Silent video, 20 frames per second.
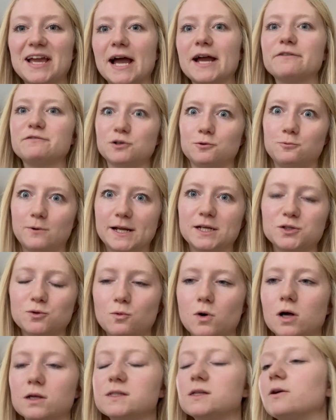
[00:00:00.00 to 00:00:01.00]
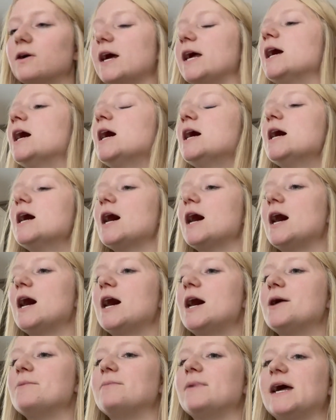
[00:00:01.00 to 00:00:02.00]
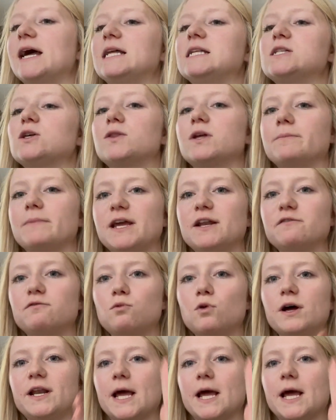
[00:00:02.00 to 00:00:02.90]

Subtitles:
I have to rent walls, okay. And so they're made of wood,